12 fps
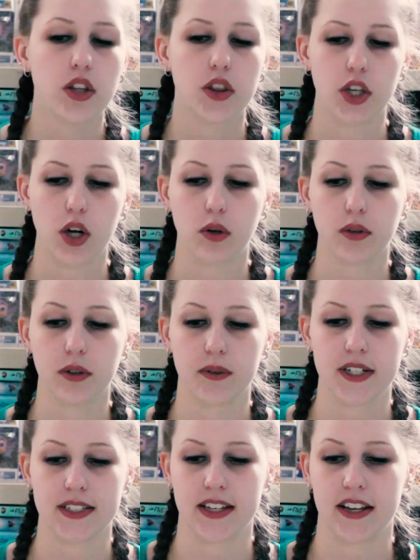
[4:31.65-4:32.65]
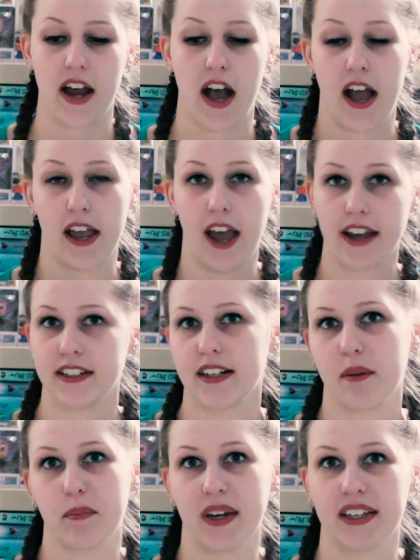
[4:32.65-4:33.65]
The only reason I ended
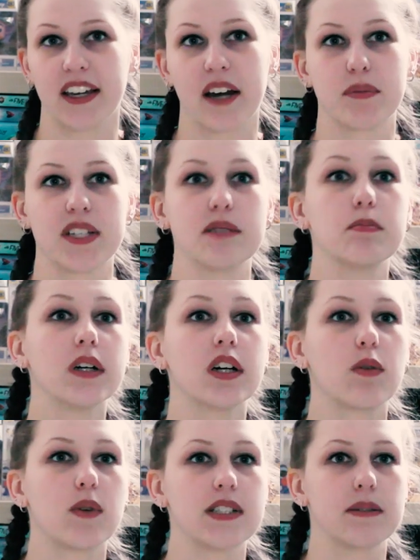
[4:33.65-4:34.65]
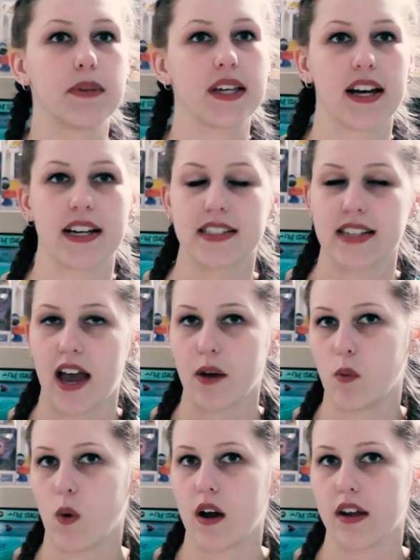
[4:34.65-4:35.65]
up picking up this book was because I
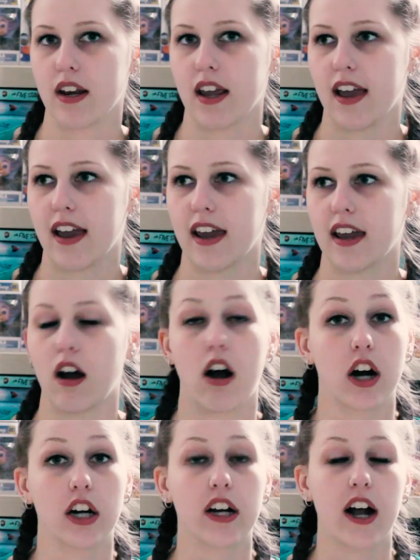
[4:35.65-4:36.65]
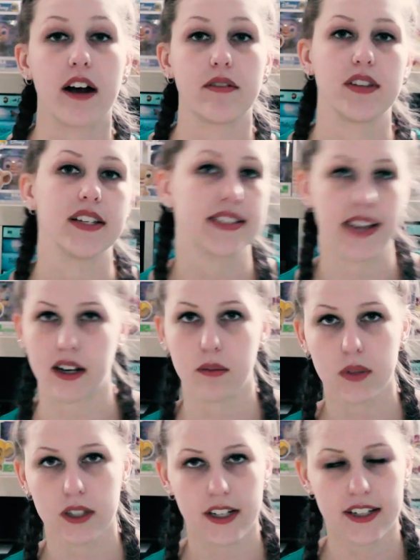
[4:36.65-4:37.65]
won an ARC of the second
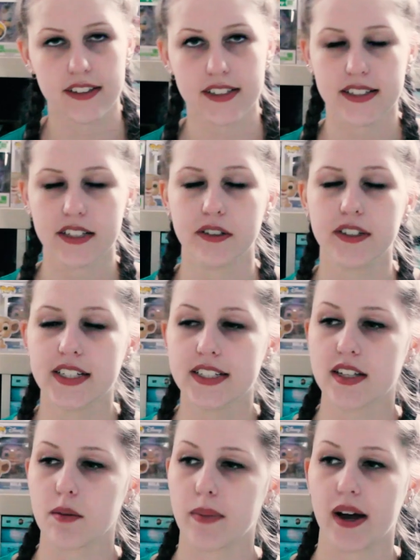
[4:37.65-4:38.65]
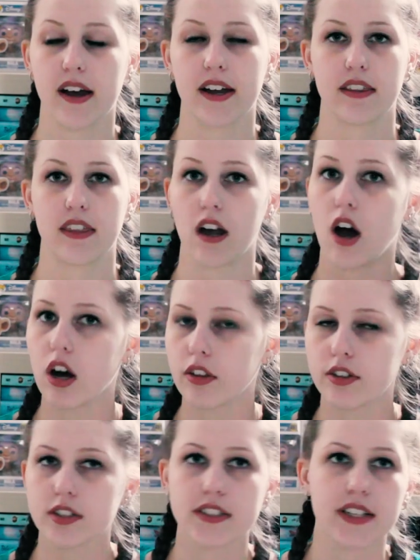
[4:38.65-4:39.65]
book in the series by the
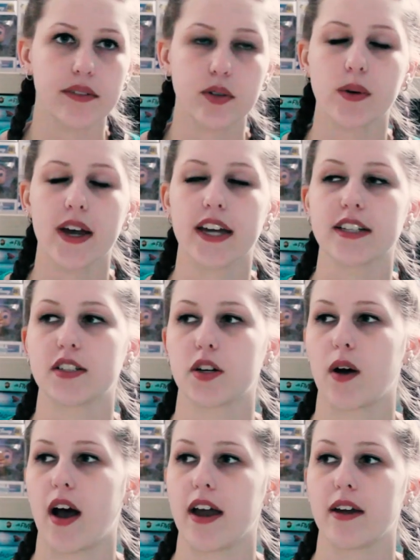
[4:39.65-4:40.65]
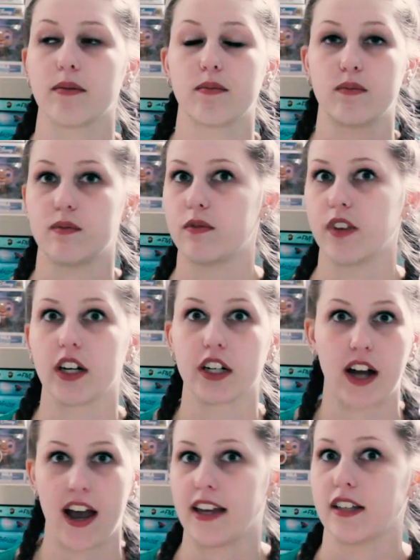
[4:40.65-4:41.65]
author's giveaway, so I
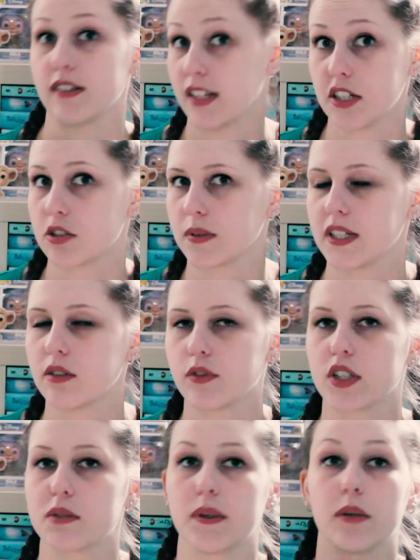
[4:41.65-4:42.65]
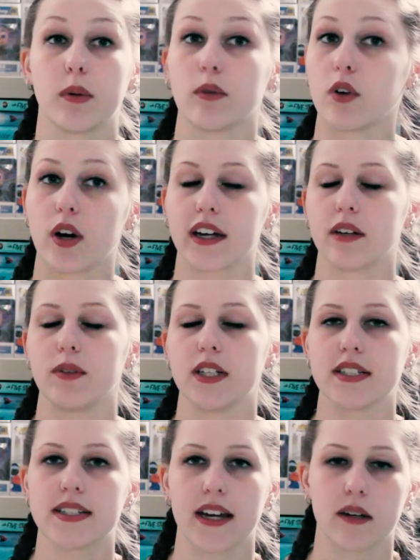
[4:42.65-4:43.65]
figured I need to read the first book before I can
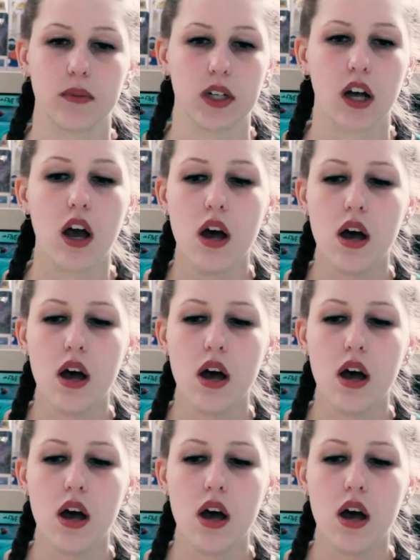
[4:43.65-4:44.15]
read the second book.